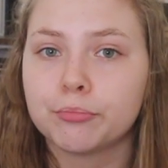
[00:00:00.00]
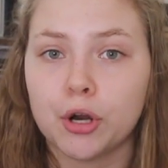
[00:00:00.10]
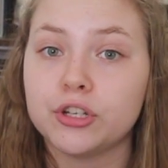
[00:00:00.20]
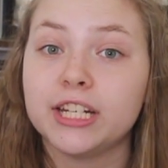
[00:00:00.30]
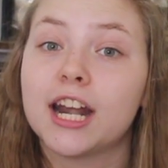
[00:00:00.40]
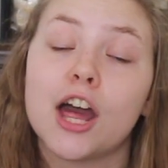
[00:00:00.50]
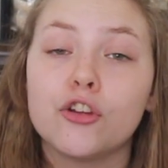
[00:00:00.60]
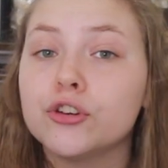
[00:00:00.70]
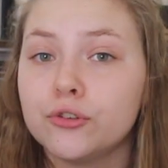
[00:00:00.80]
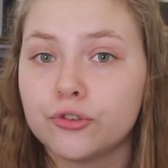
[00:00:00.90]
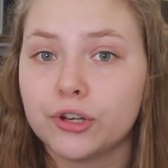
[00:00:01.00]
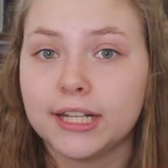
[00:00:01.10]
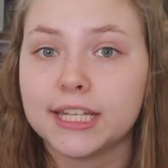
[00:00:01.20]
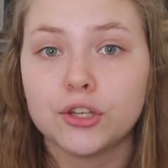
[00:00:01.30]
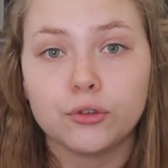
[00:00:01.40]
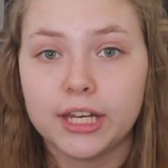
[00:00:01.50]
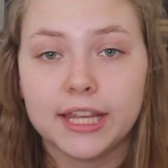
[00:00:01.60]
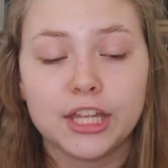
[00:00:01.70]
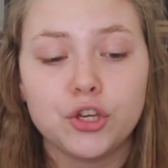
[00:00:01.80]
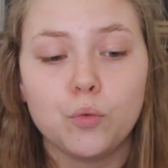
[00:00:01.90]
of protein and other nutrients that you'll
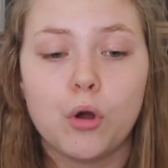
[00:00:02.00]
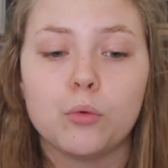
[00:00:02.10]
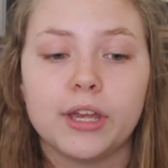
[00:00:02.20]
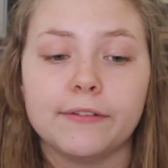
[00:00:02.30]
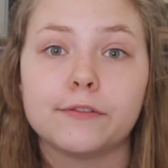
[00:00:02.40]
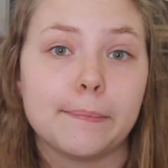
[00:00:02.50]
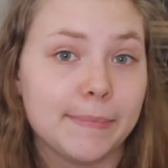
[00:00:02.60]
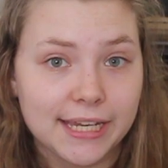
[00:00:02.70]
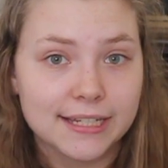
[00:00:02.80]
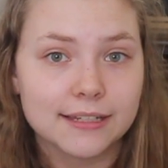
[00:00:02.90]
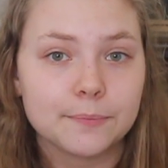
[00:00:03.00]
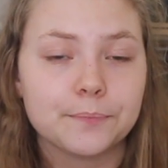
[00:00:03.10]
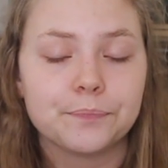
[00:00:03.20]
need that you won't get from meat.